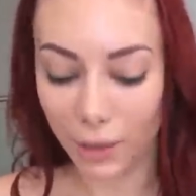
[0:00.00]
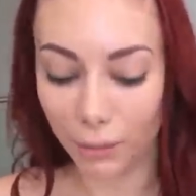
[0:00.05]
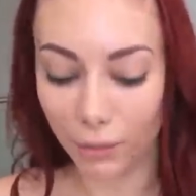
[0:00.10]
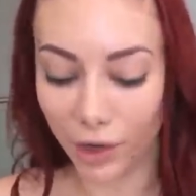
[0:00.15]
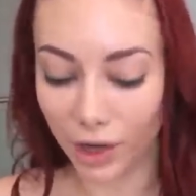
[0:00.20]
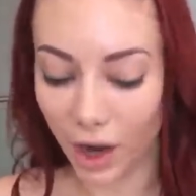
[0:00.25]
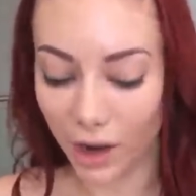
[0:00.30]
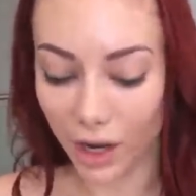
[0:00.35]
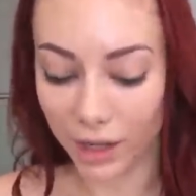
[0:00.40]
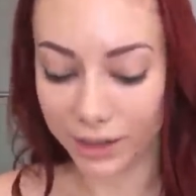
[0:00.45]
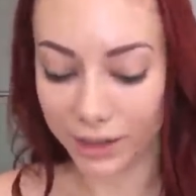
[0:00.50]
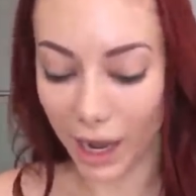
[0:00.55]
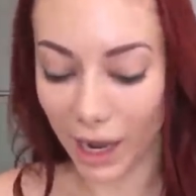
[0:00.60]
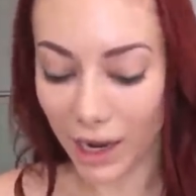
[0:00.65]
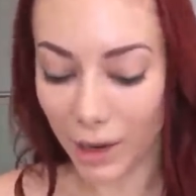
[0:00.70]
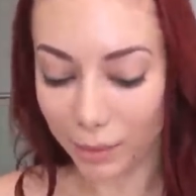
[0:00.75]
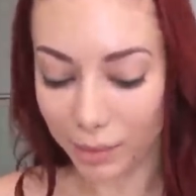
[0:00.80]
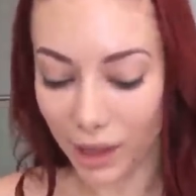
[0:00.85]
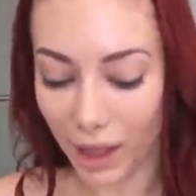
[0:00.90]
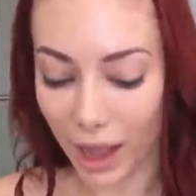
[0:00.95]
went on a
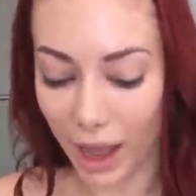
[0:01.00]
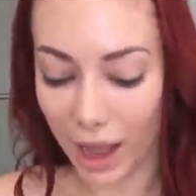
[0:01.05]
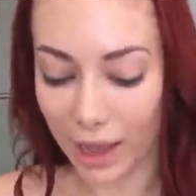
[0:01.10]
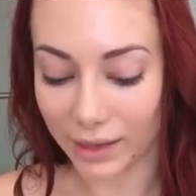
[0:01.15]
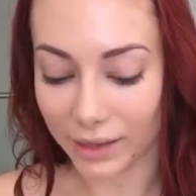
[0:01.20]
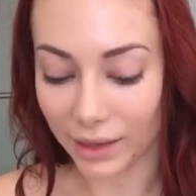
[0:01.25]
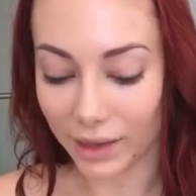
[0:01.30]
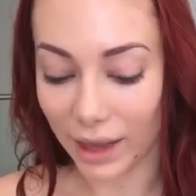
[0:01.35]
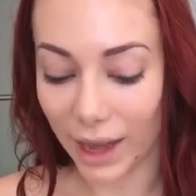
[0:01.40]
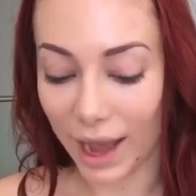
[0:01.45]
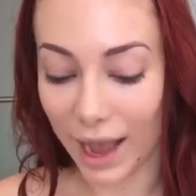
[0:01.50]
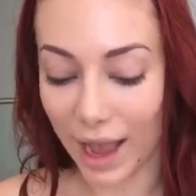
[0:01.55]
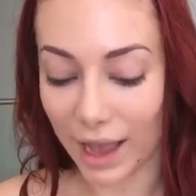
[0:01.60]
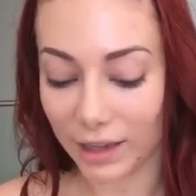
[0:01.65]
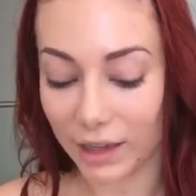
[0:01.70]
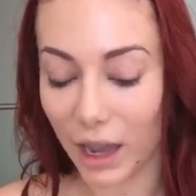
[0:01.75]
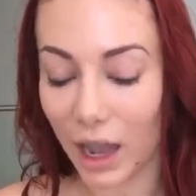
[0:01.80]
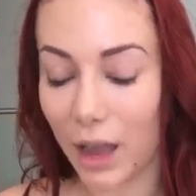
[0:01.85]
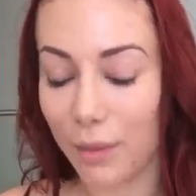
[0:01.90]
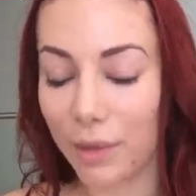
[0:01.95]
diet plan,
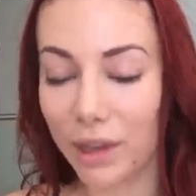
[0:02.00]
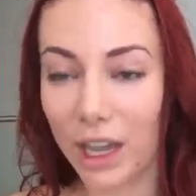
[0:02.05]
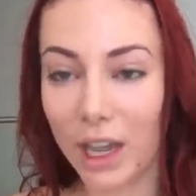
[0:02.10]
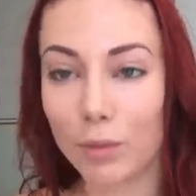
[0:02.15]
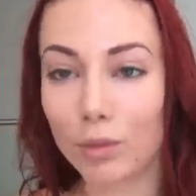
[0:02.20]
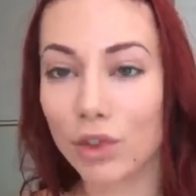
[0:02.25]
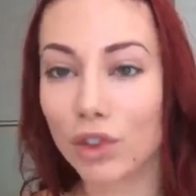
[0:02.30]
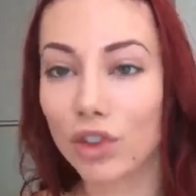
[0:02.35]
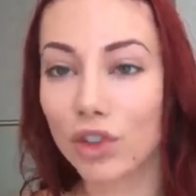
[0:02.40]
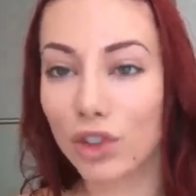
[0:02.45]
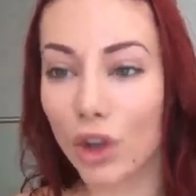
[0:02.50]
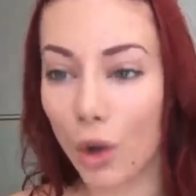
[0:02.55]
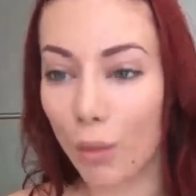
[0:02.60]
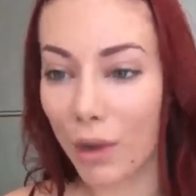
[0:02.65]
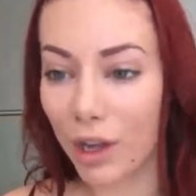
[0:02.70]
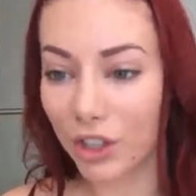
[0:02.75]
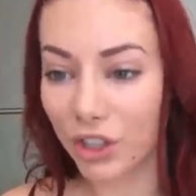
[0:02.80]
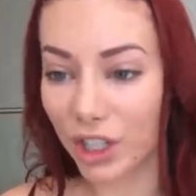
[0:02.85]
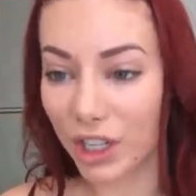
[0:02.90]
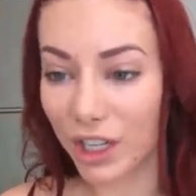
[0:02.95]
and it became so
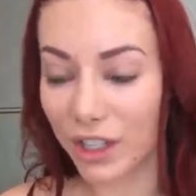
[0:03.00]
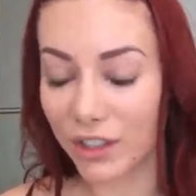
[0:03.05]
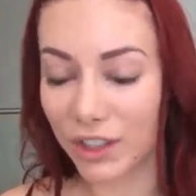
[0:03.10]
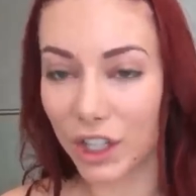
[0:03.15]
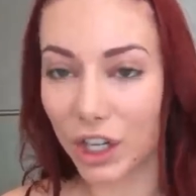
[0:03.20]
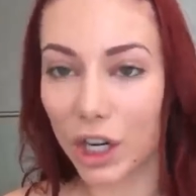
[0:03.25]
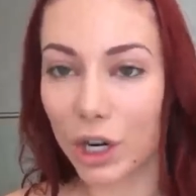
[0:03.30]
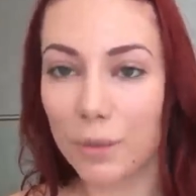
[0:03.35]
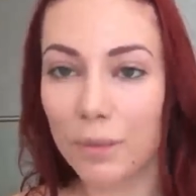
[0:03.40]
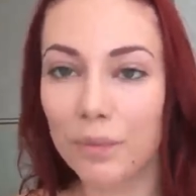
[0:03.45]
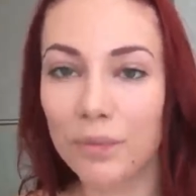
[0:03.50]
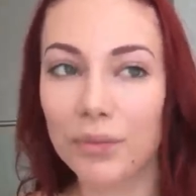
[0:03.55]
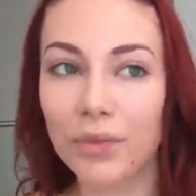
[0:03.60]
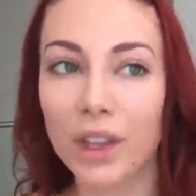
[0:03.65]
much easier.